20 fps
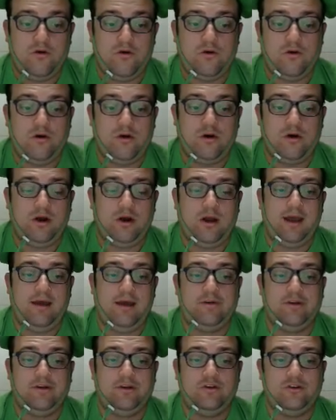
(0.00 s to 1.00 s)
or
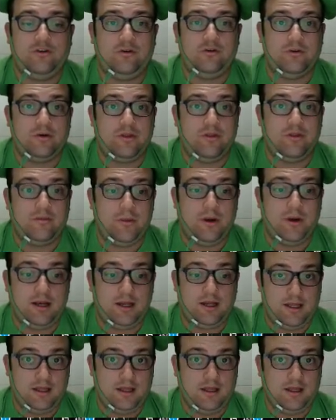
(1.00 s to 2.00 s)
having to do with
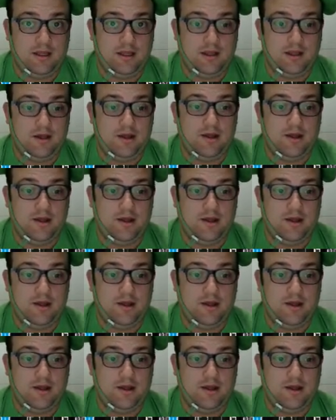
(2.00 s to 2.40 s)
money,